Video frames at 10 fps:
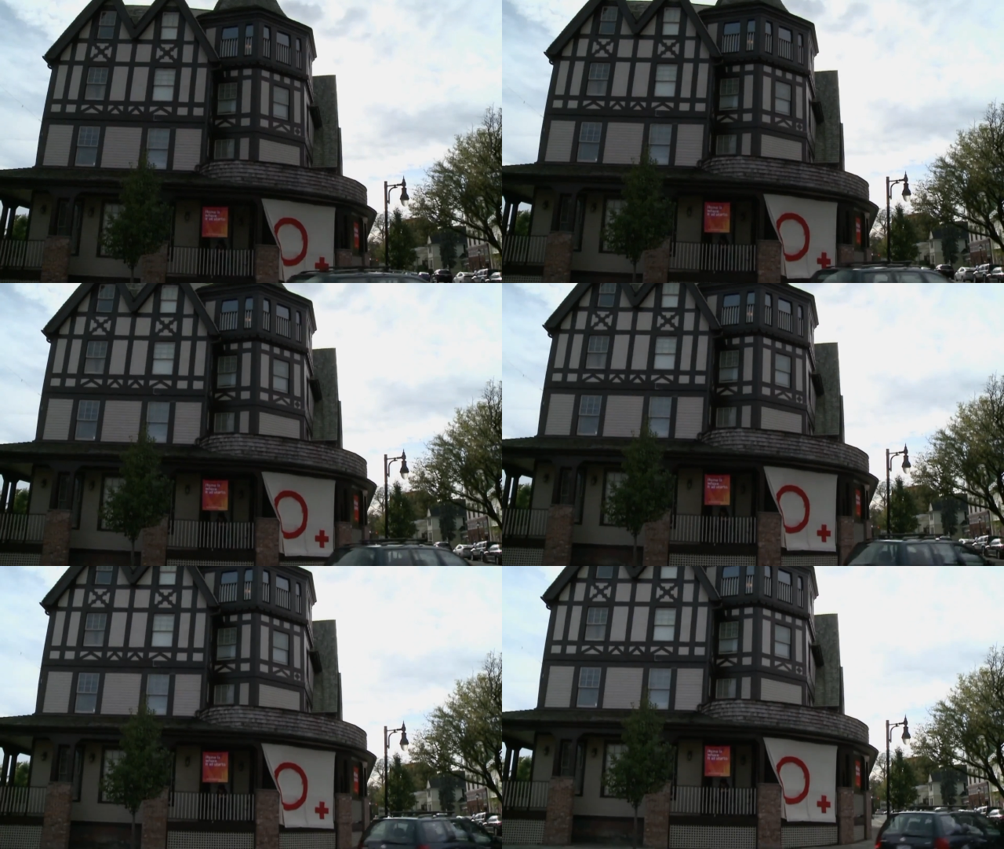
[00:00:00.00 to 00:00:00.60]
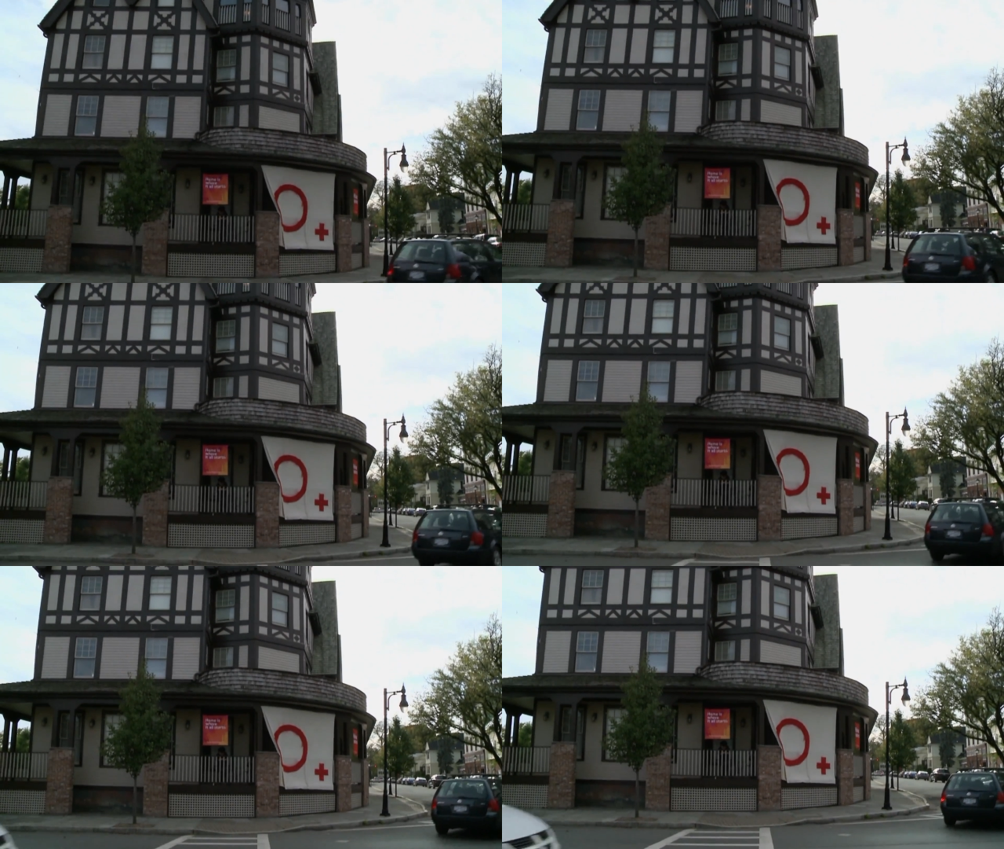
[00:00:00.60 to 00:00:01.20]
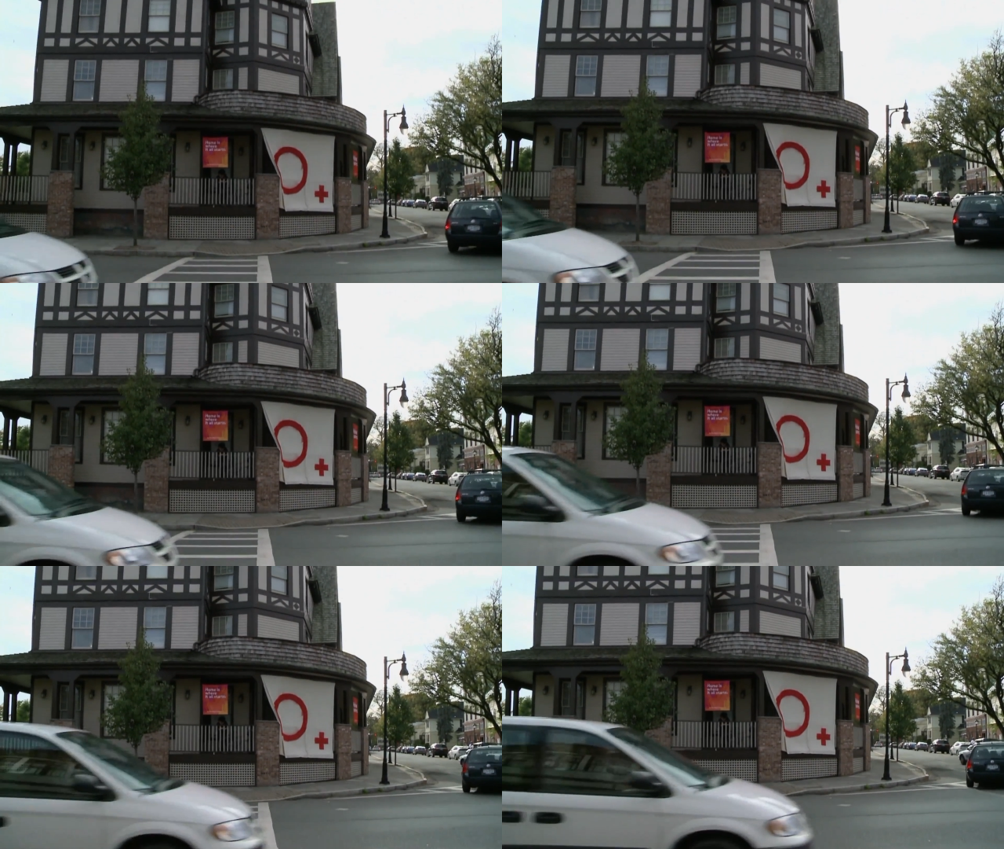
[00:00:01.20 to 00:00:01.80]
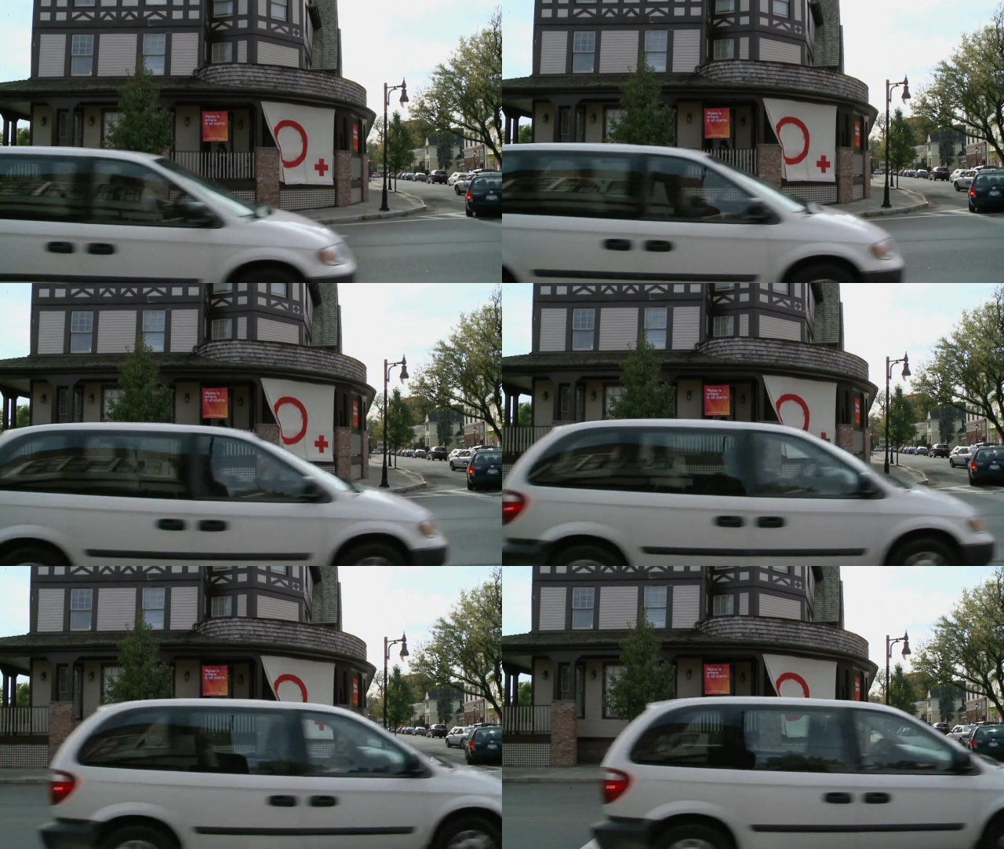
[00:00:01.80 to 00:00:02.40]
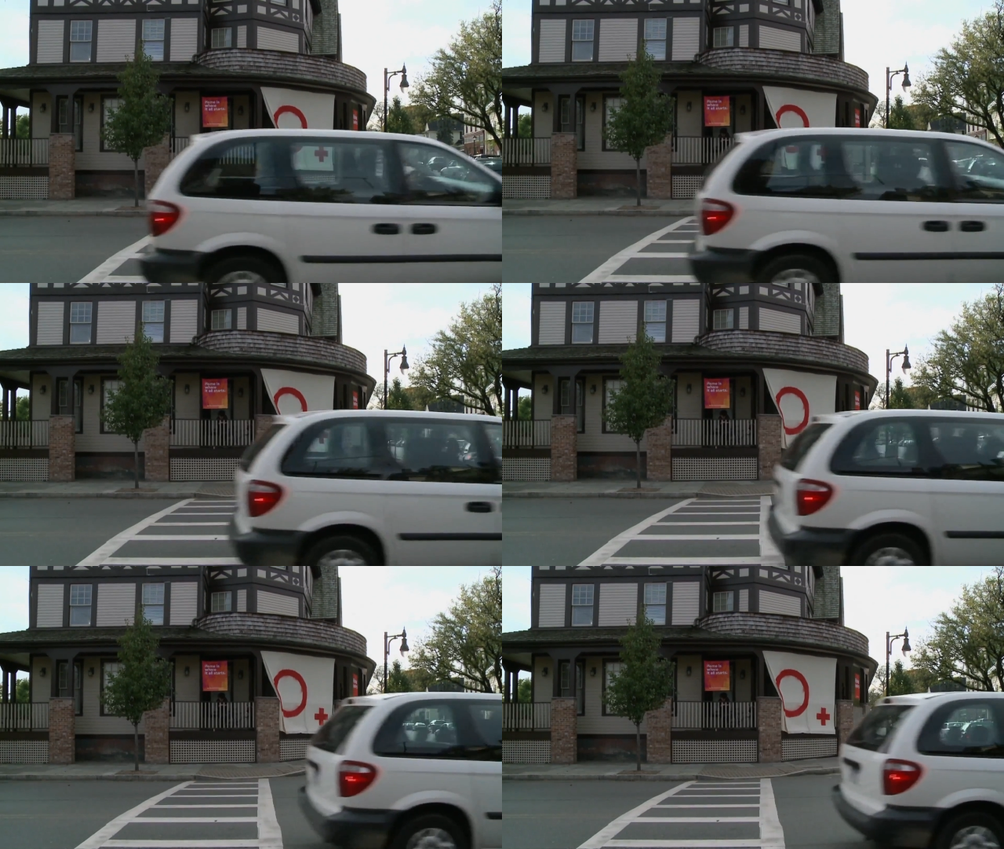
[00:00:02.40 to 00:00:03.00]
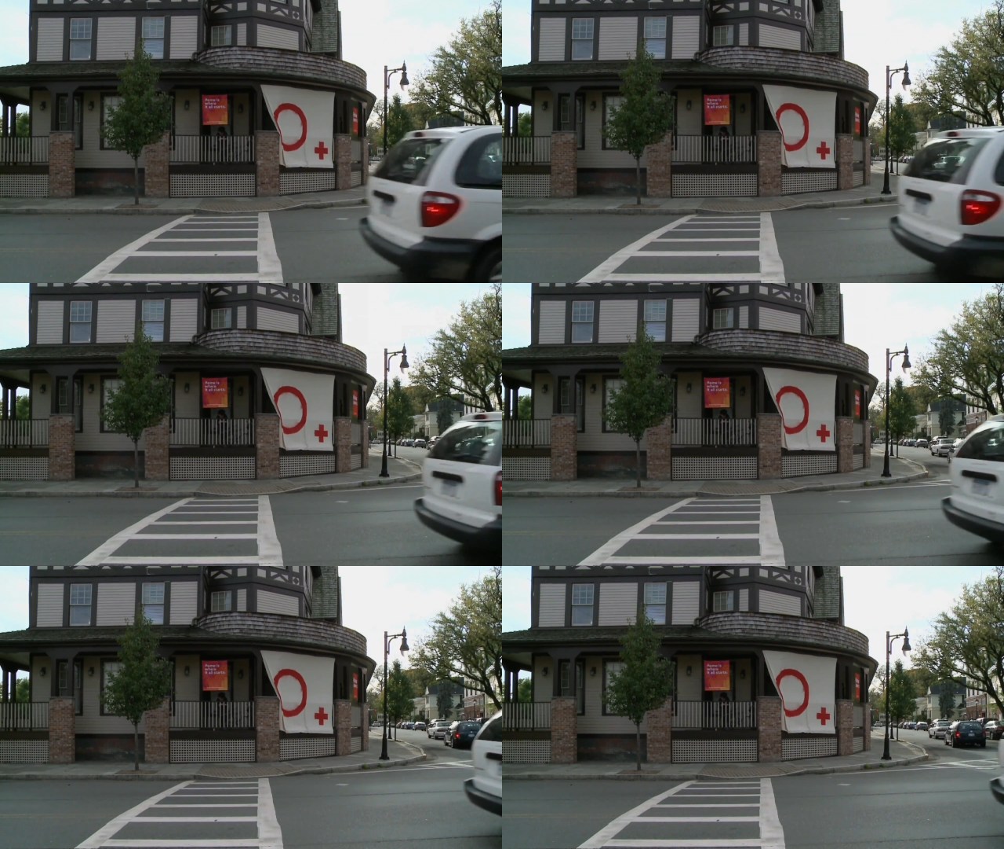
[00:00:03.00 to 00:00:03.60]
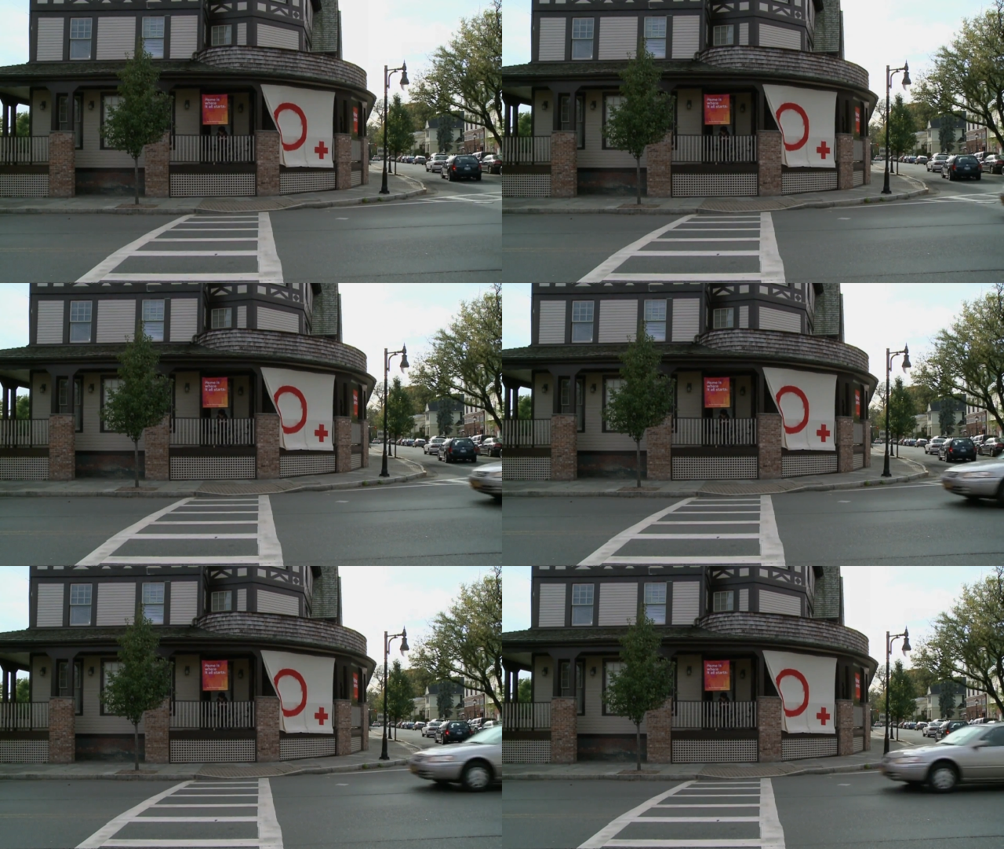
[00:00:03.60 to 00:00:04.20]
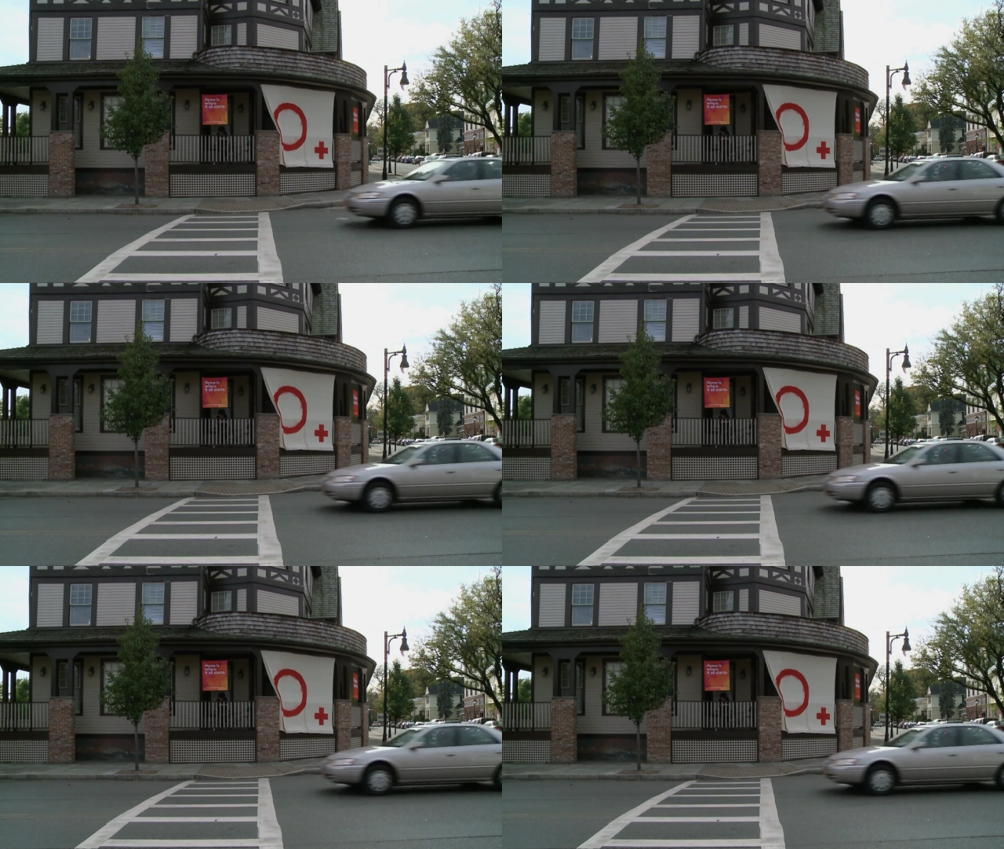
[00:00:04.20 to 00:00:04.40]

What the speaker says: No face is visible, so there are no lips to read.